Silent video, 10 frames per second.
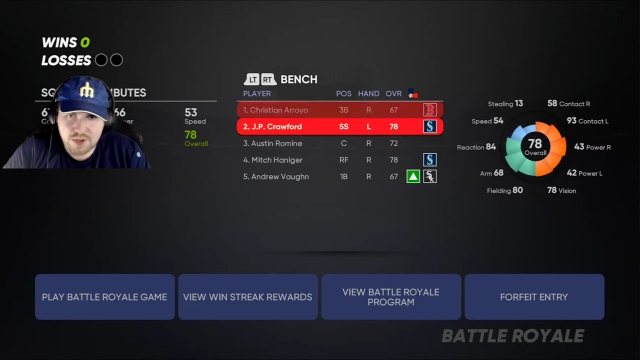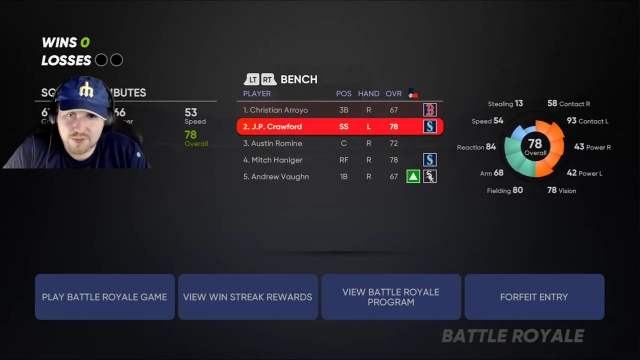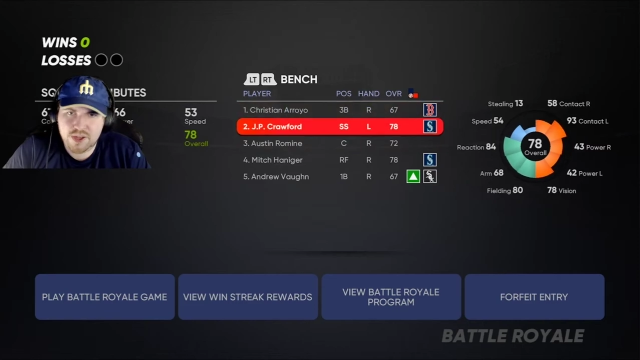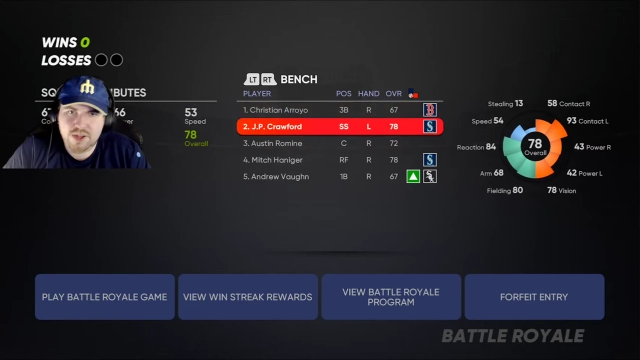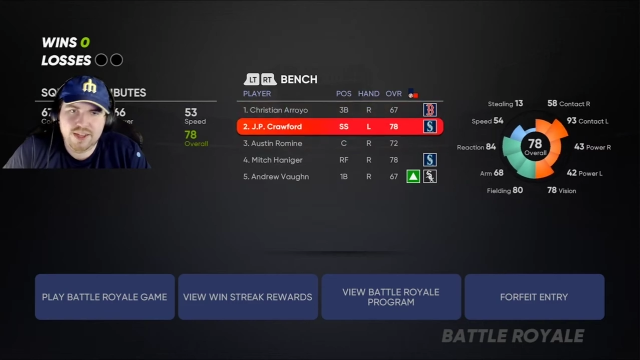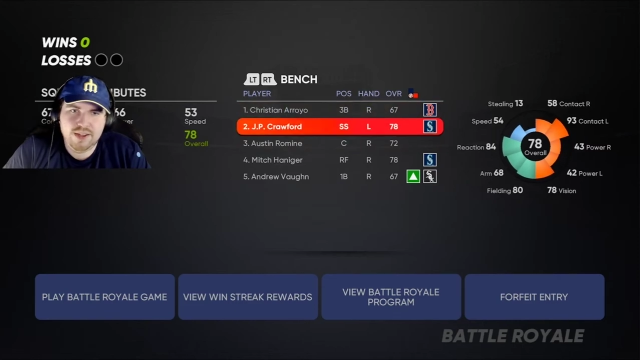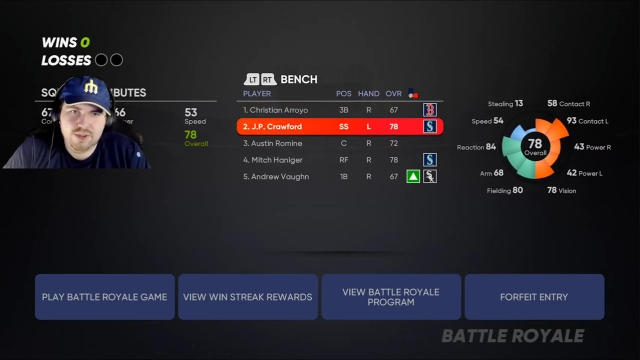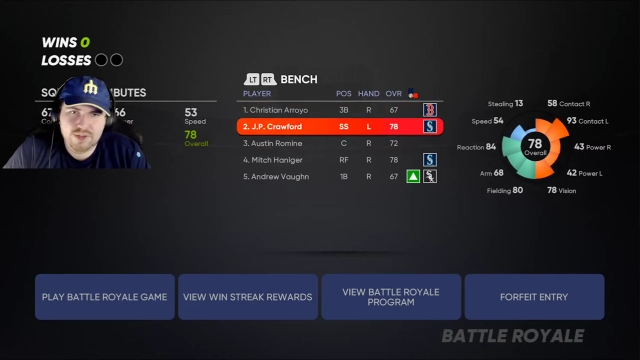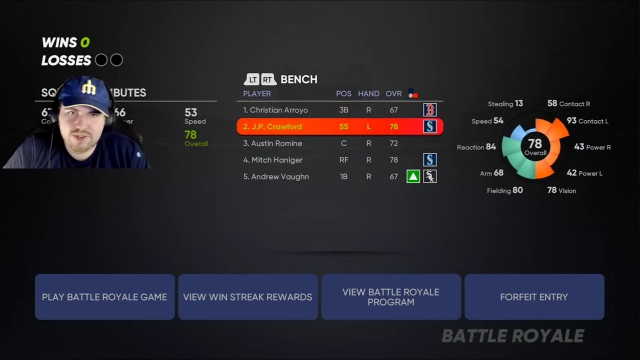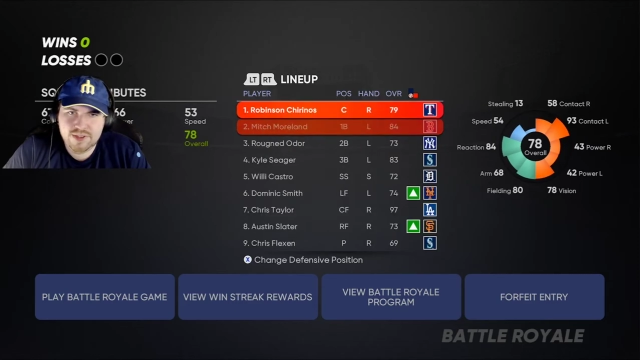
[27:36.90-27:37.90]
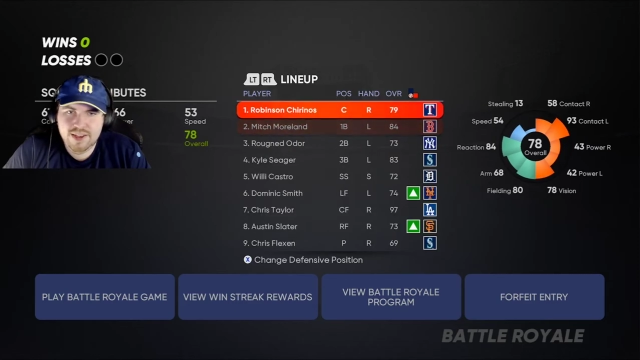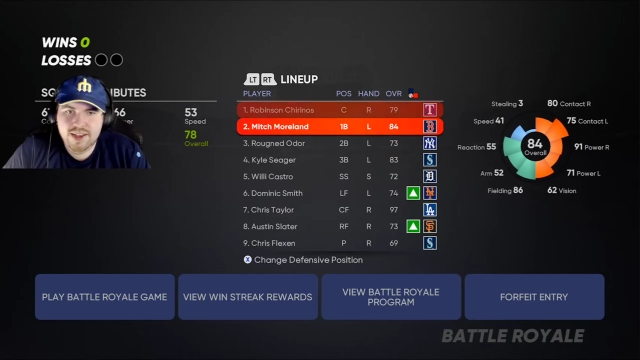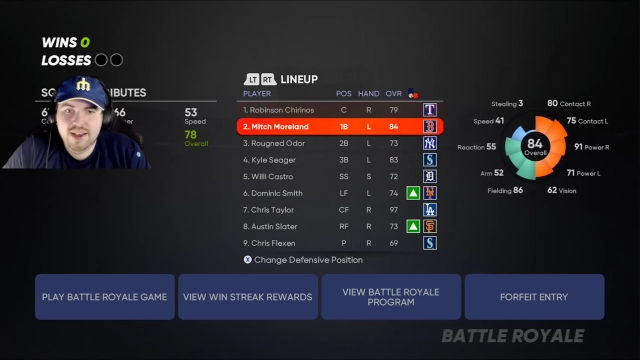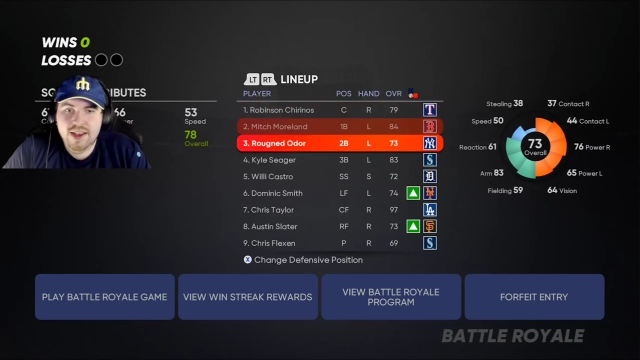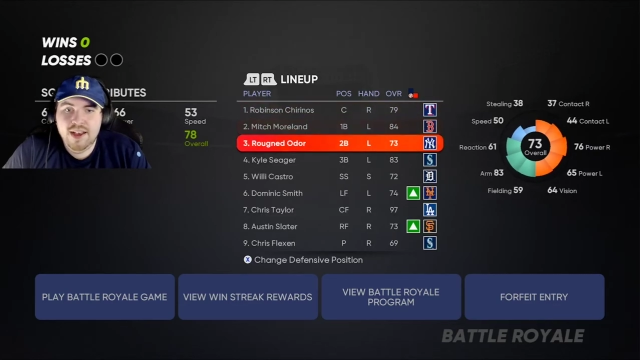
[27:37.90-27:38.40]
above all else.
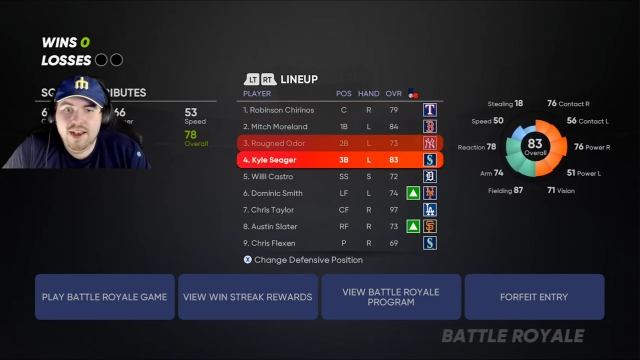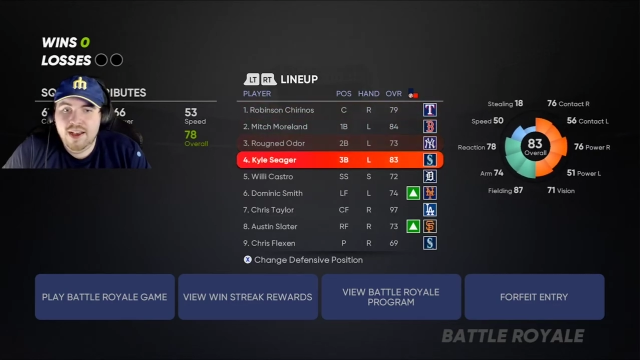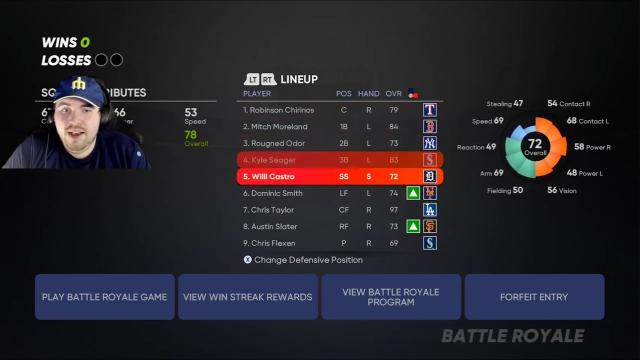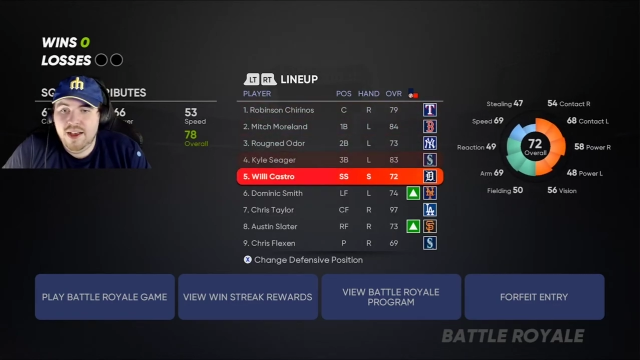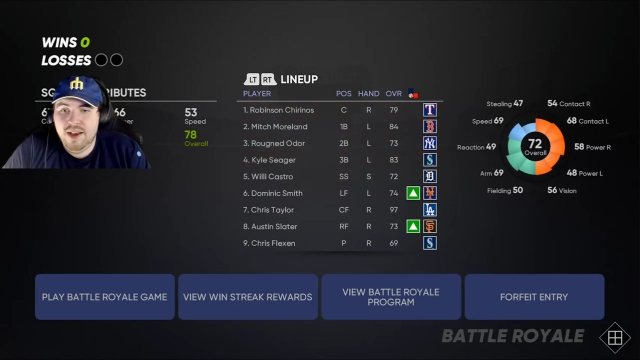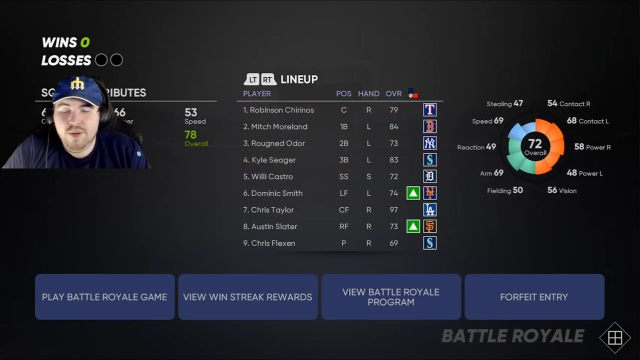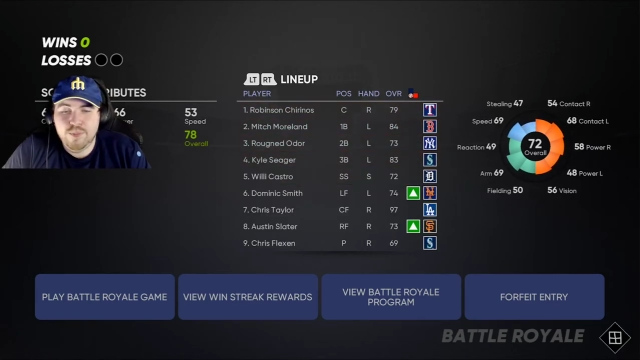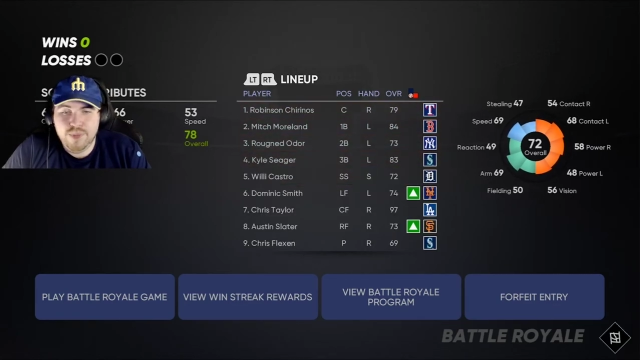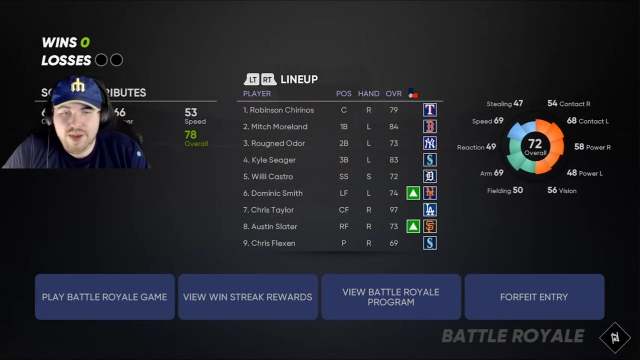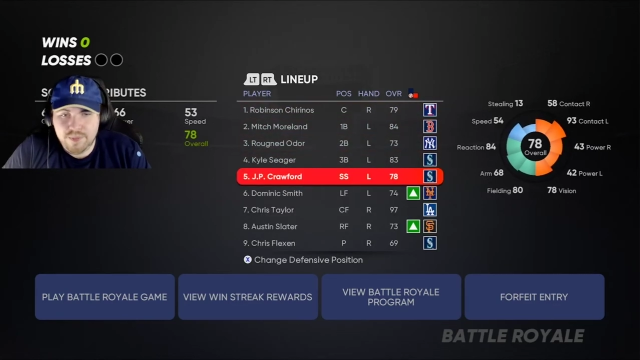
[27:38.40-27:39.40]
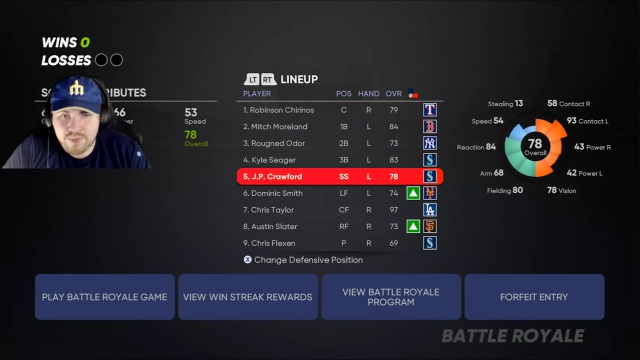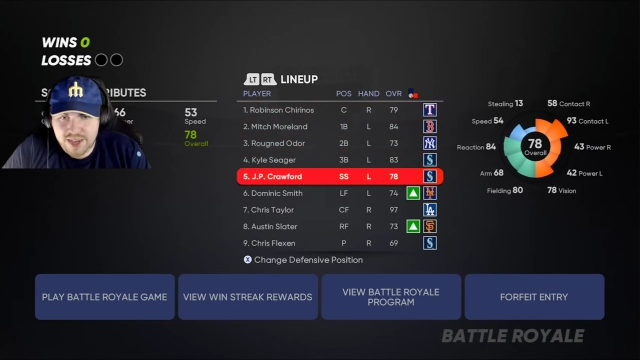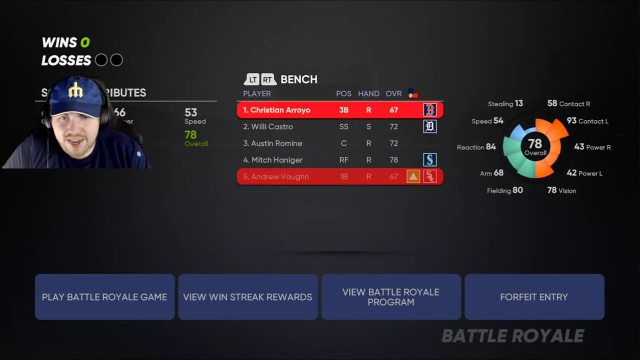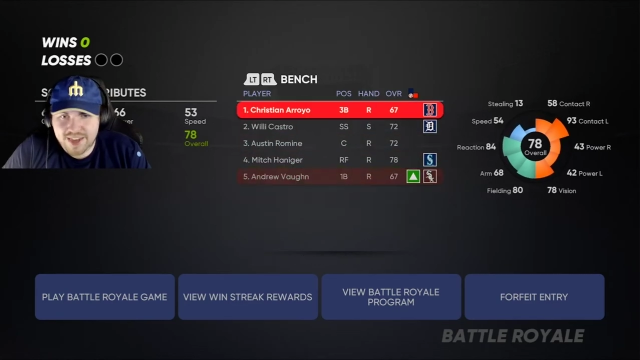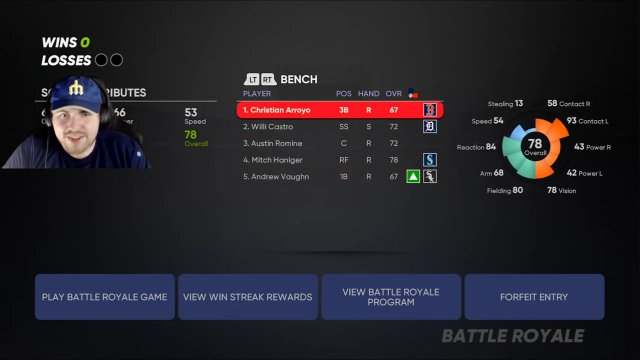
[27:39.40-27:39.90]
But
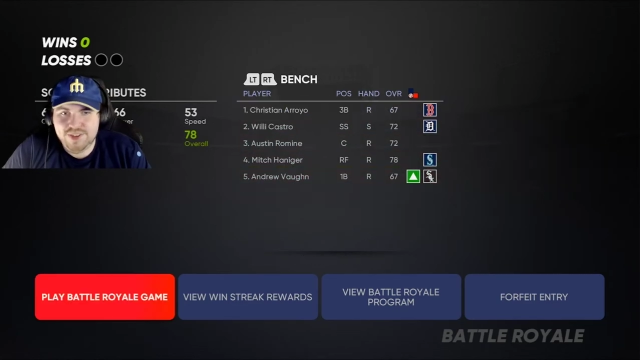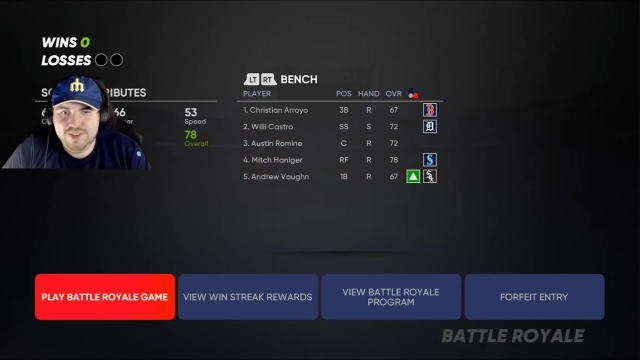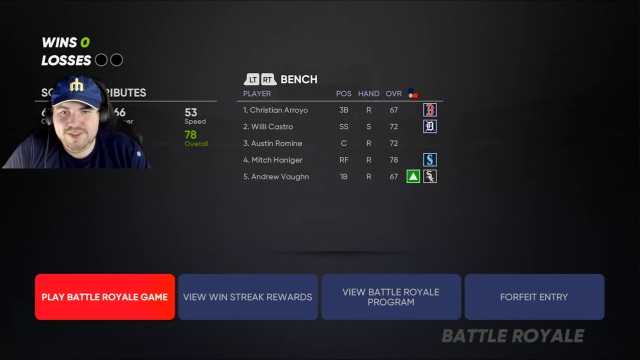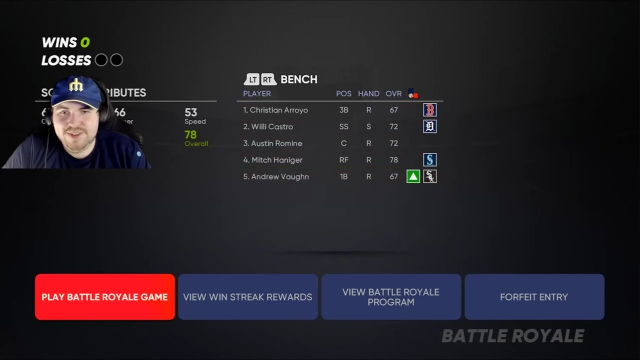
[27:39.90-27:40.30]
man,